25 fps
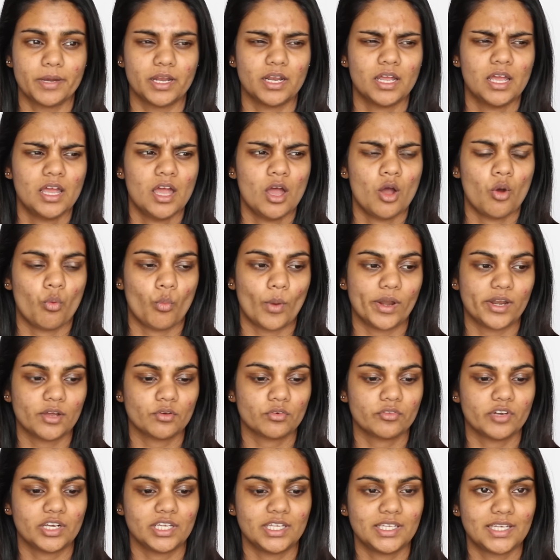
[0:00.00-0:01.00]
But when
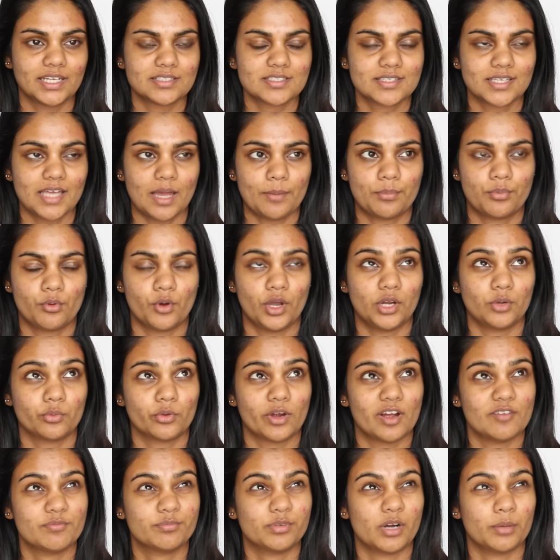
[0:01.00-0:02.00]
it really gets to that point
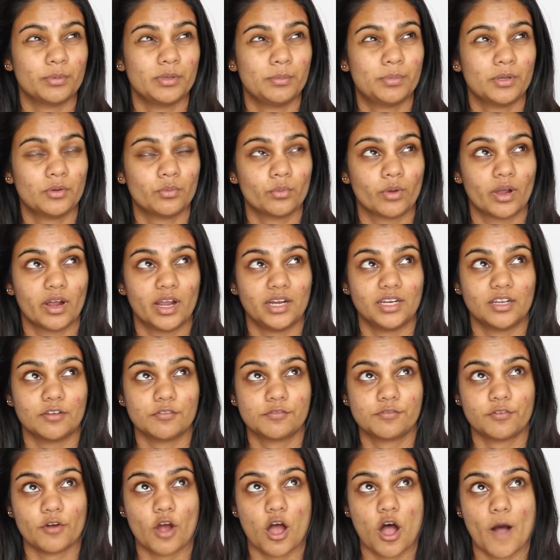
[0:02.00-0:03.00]
where I've probably been wearing
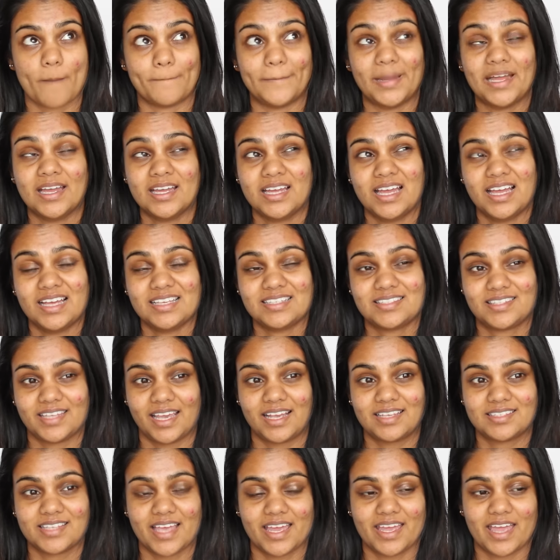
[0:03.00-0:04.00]
it from
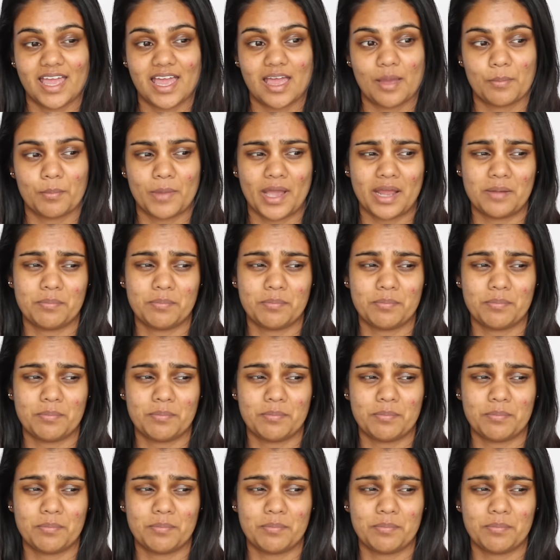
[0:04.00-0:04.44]
6 a.m.